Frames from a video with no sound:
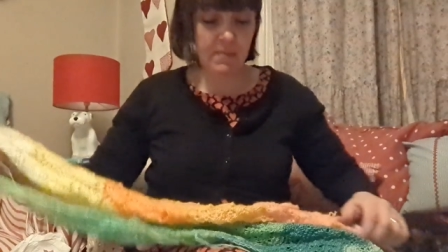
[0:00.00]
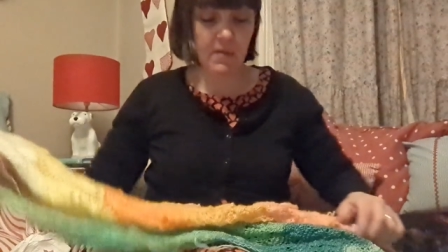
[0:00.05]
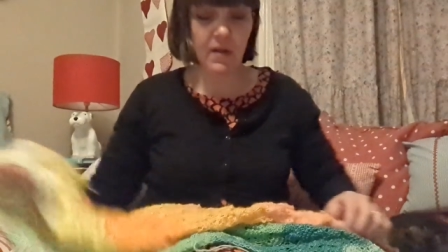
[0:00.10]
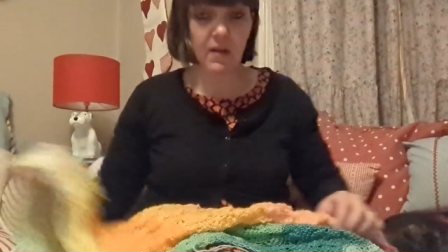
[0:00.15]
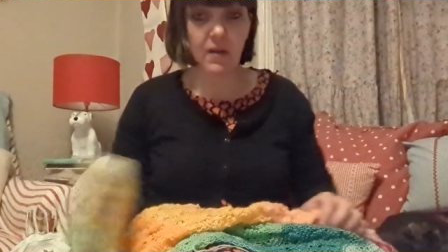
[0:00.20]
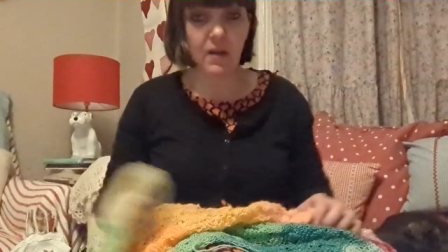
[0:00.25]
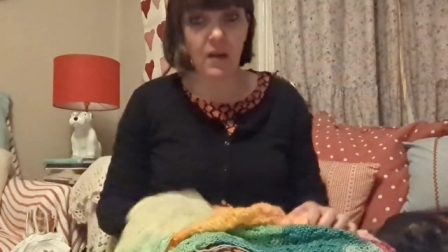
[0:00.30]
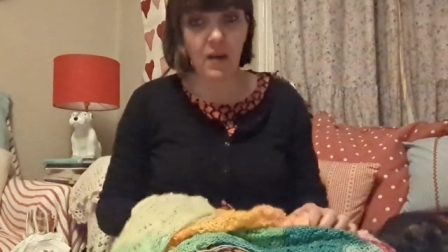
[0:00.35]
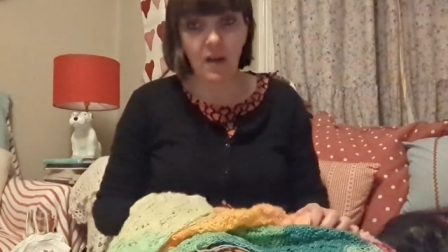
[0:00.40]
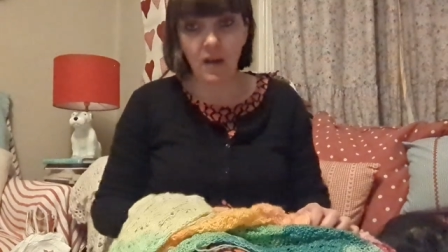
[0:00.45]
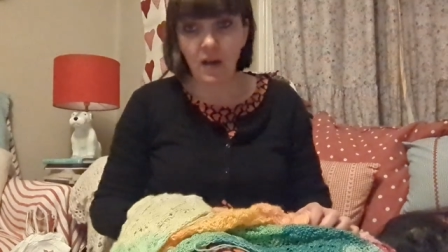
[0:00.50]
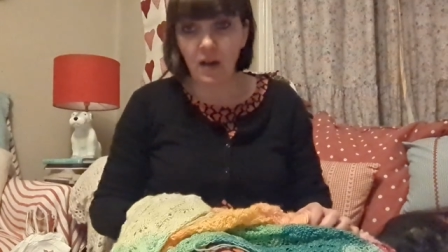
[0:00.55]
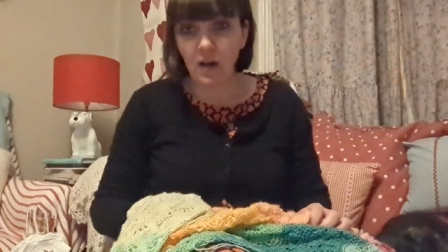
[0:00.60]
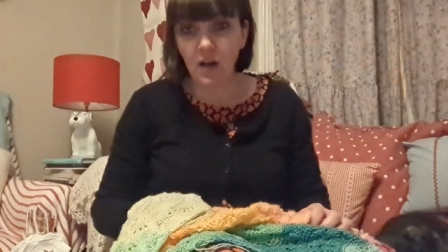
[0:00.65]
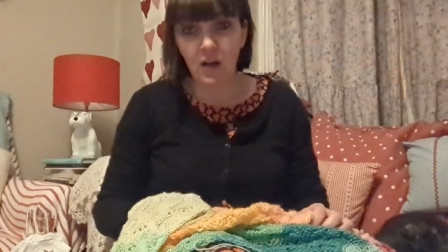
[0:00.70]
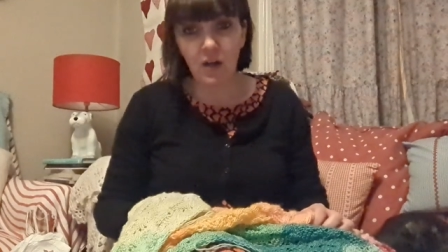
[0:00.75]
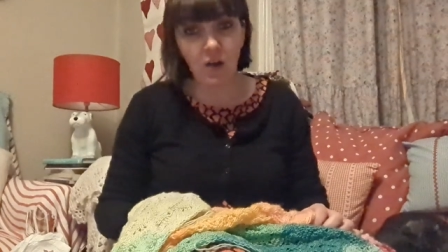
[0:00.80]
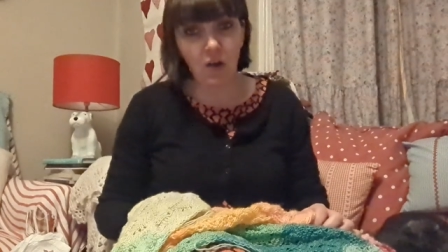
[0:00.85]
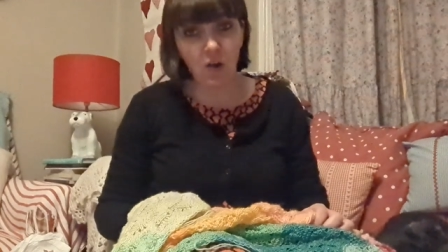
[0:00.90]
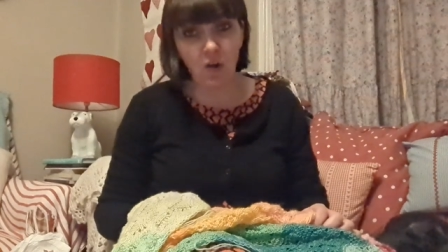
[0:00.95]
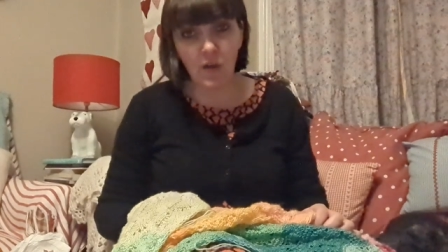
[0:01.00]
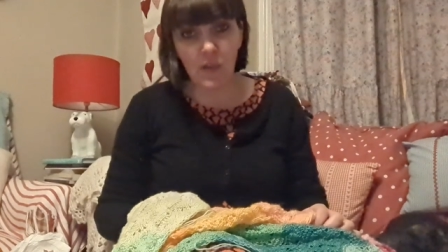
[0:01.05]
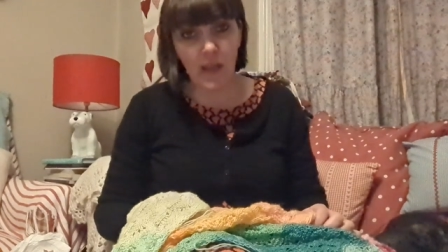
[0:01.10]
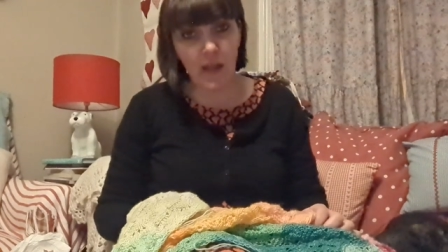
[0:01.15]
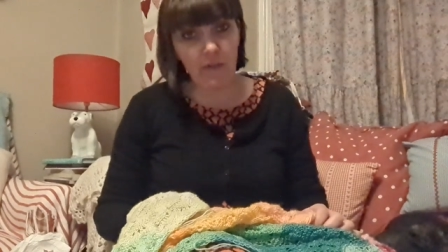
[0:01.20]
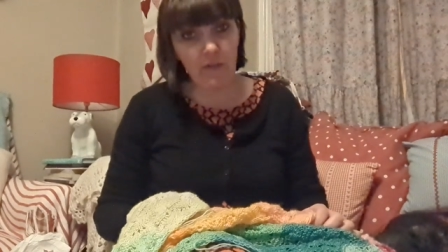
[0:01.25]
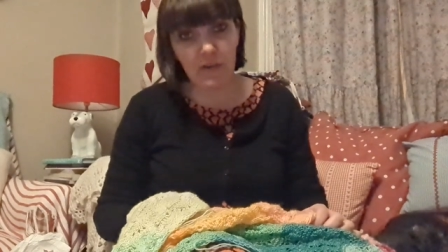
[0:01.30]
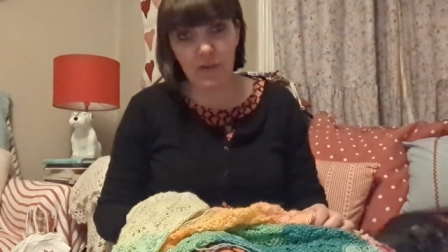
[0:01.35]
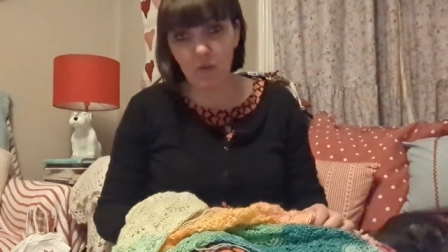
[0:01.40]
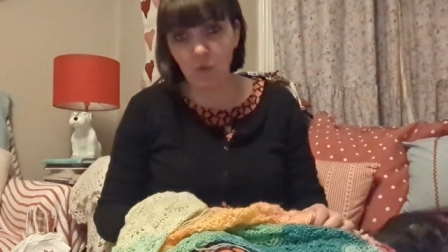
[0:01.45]
but oh,
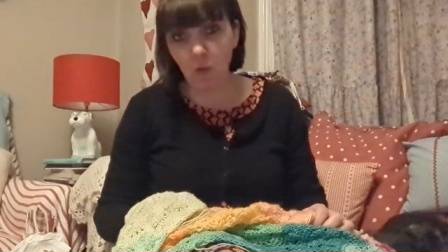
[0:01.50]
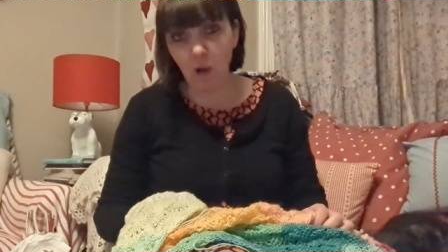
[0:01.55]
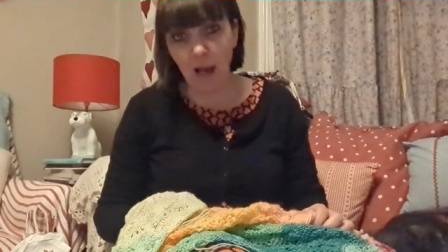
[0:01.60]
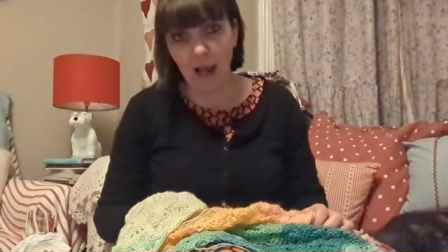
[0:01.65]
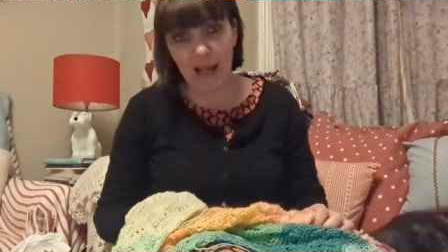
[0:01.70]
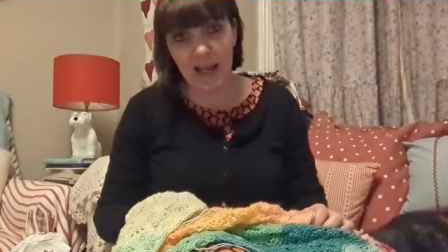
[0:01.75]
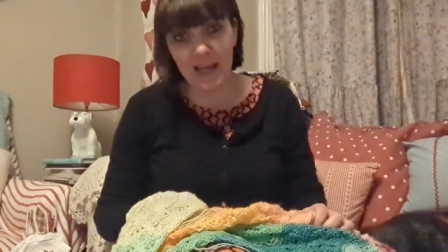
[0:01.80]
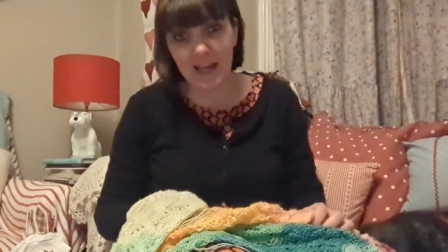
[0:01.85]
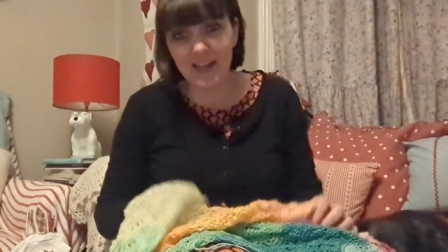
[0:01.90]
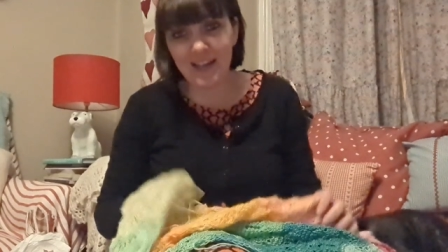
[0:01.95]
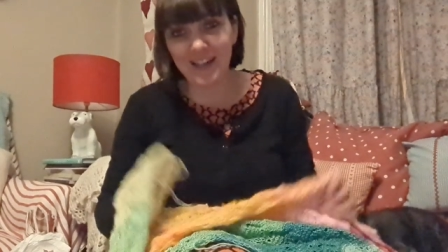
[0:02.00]
they're in the way.